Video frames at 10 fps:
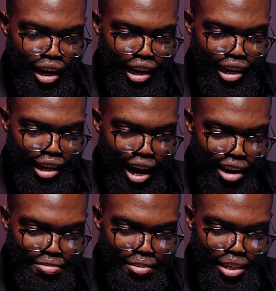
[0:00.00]

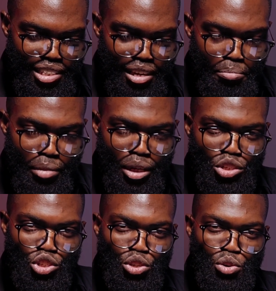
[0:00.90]
love is the
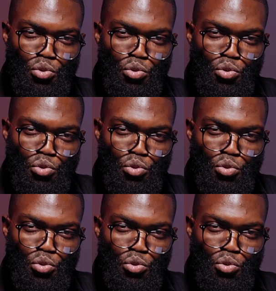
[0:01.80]
means through